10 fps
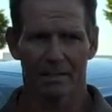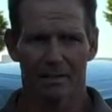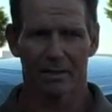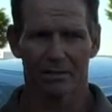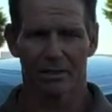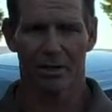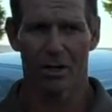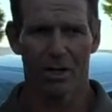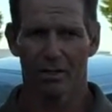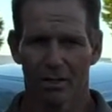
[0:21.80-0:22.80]
about the
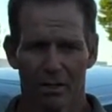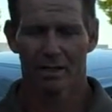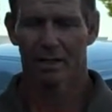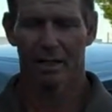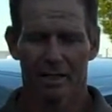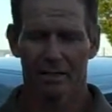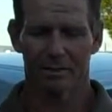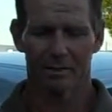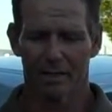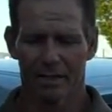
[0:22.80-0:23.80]
car and
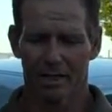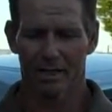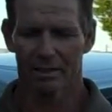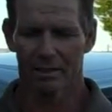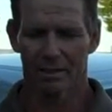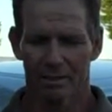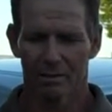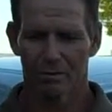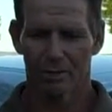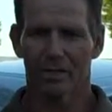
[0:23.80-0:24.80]

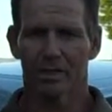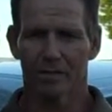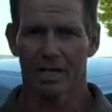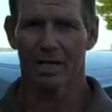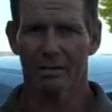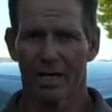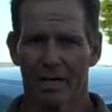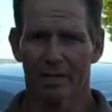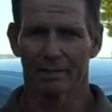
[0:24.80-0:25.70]
really excited about it.